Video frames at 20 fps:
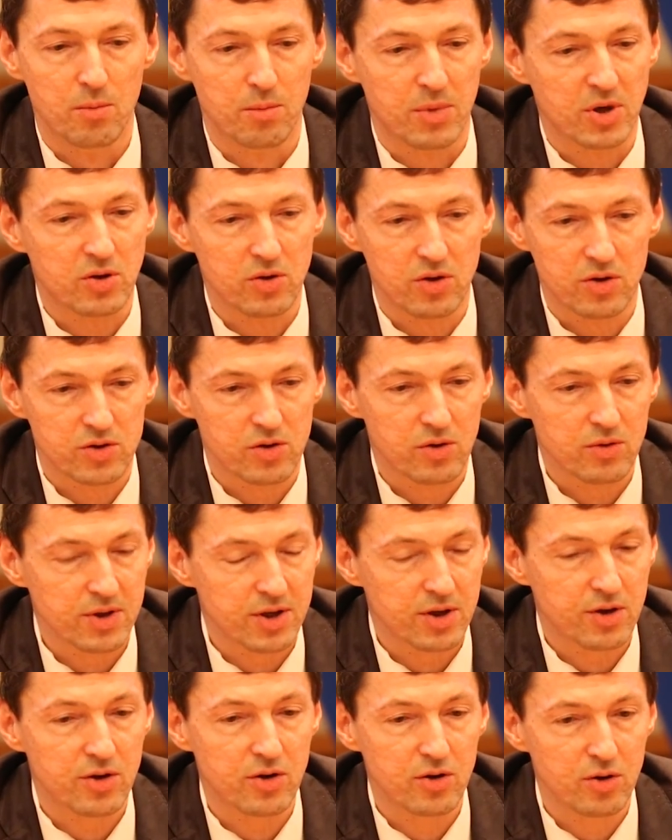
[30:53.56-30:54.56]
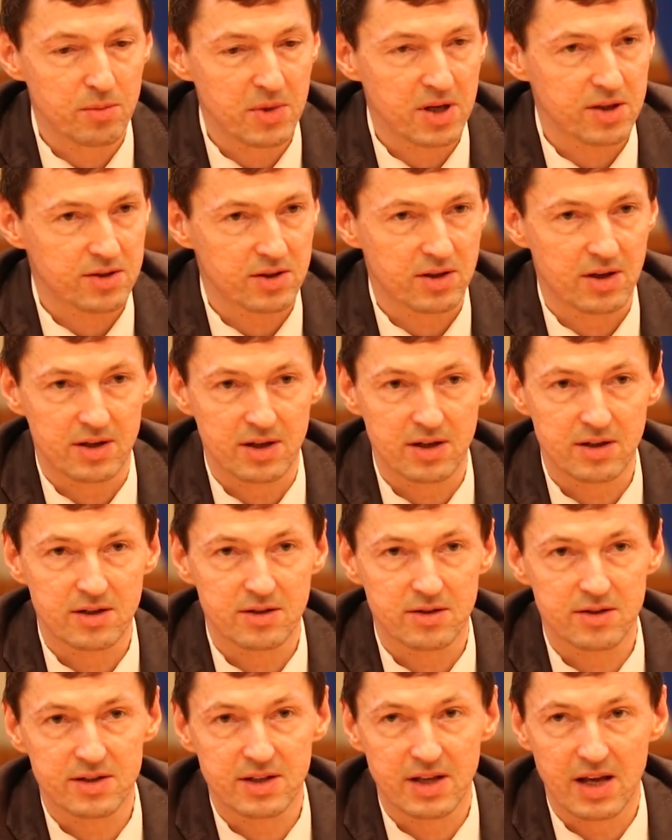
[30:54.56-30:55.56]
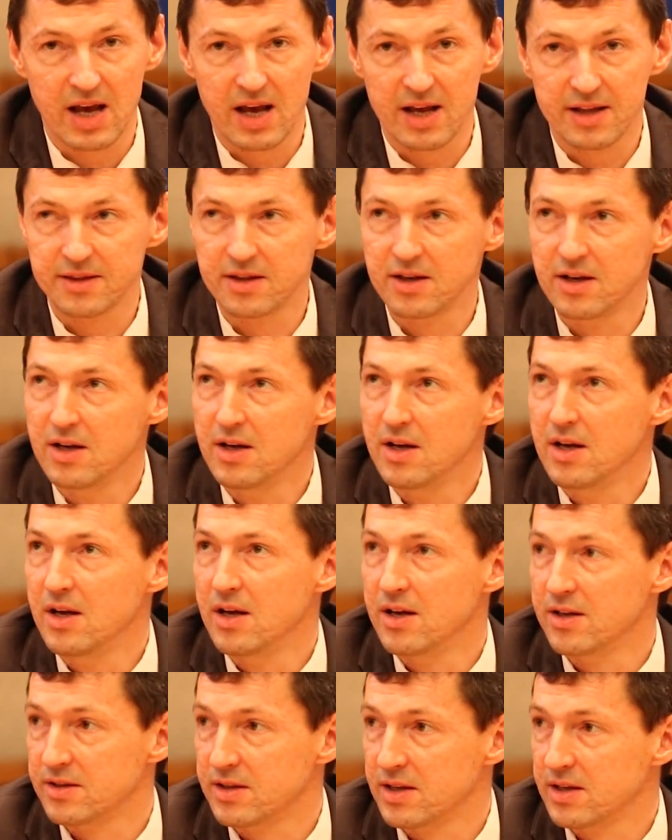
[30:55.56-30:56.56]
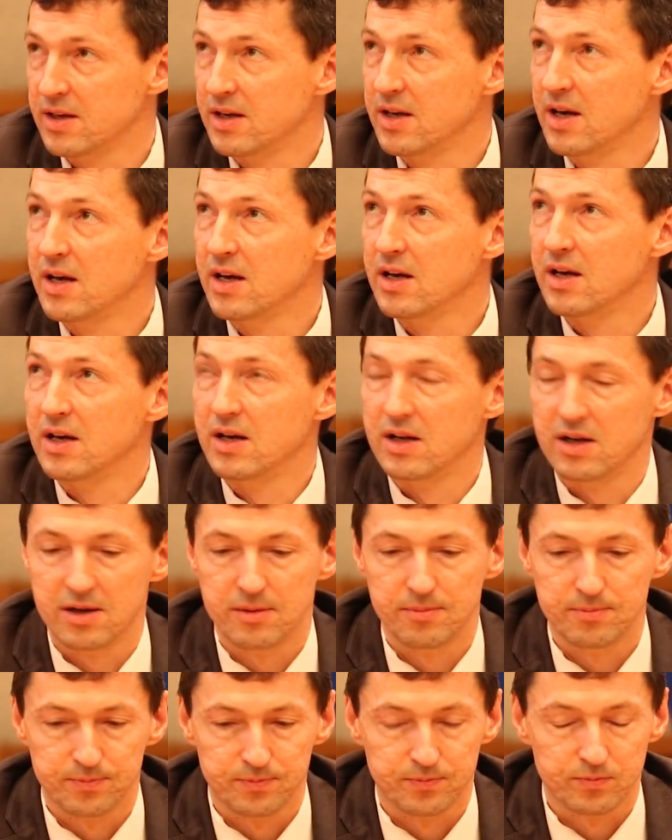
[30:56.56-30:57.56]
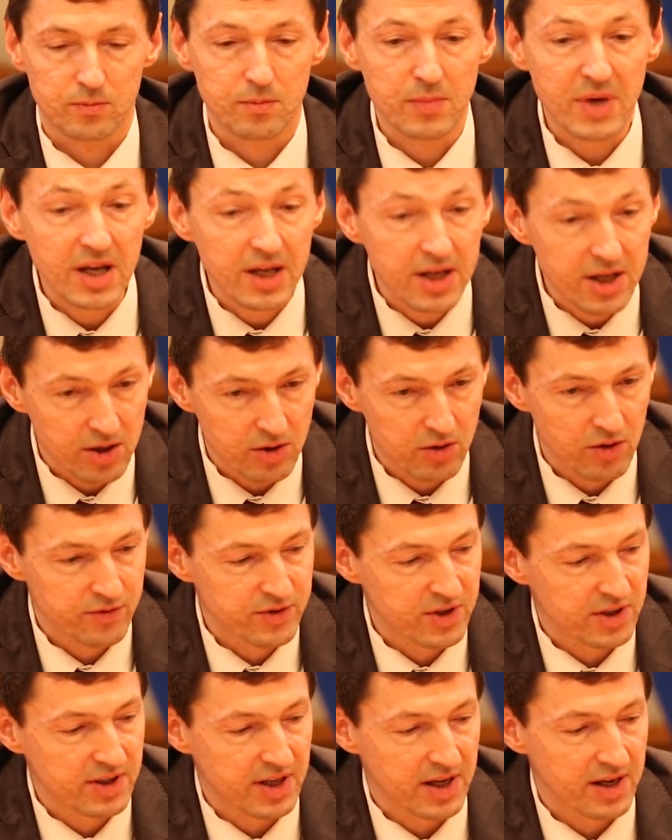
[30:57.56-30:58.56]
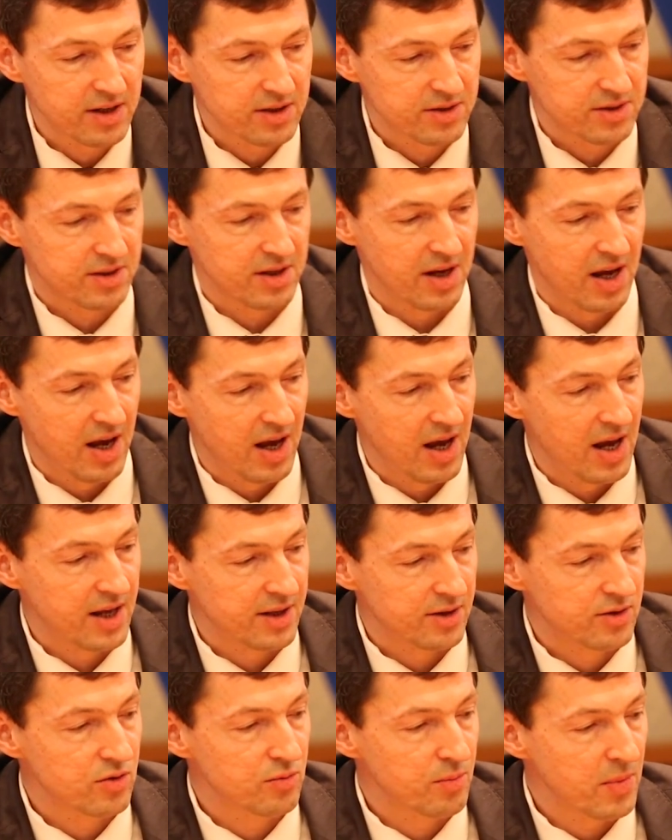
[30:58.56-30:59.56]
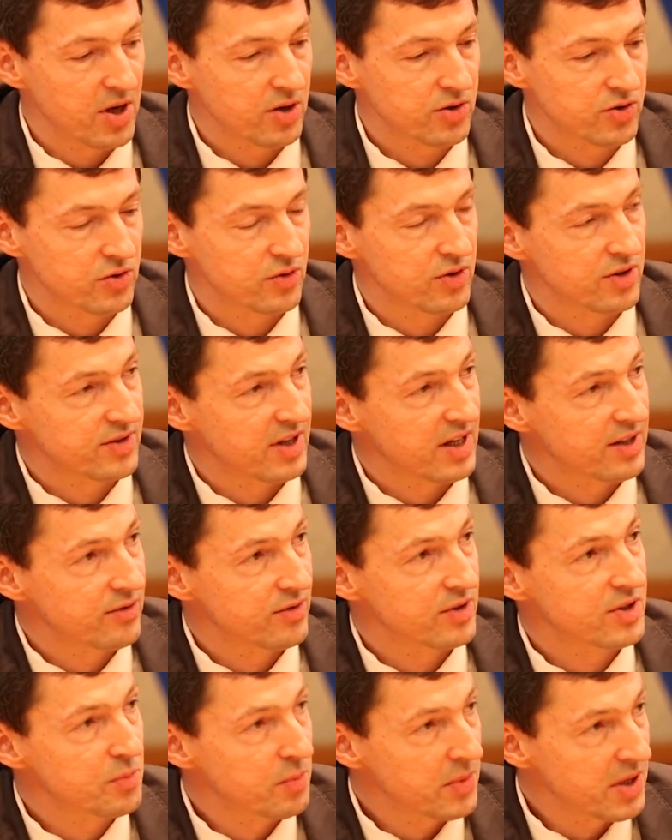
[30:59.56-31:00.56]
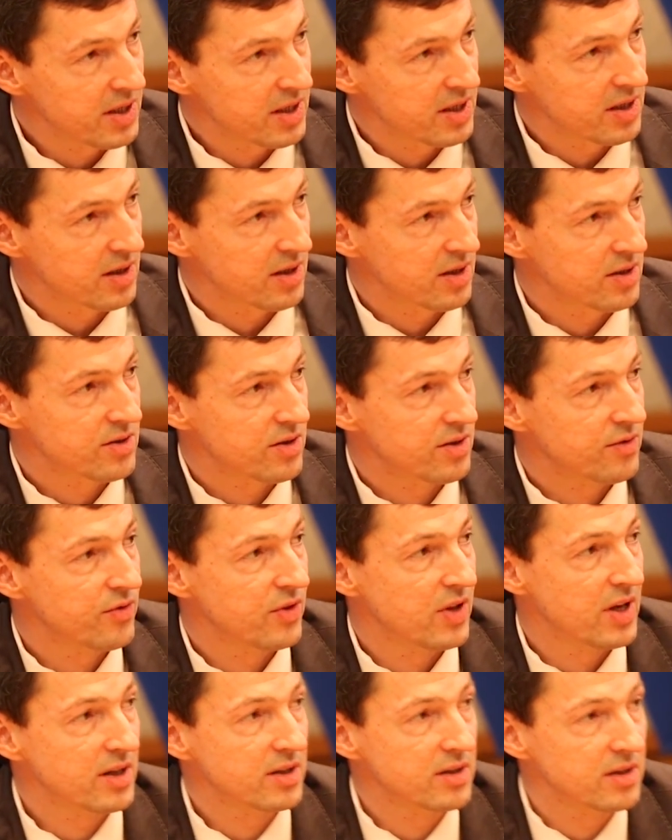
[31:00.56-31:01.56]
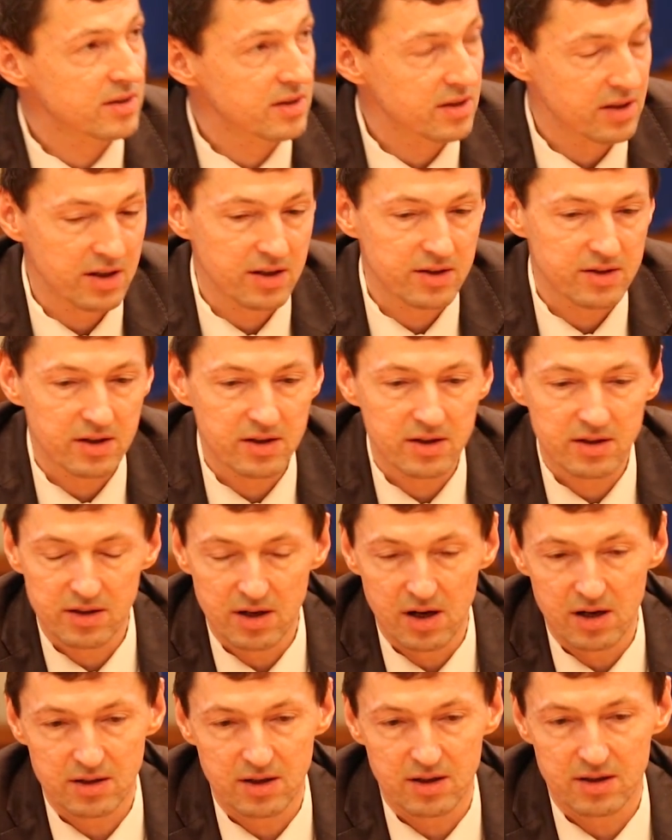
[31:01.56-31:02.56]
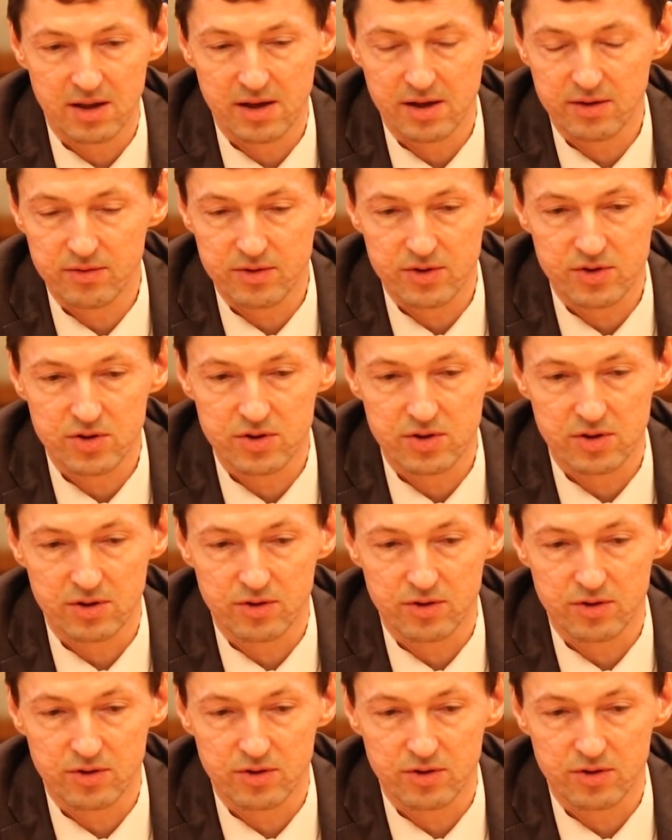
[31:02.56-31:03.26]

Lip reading: because only humans can understand the meaning of the text, and to make sure that this meaning is reflected in the target language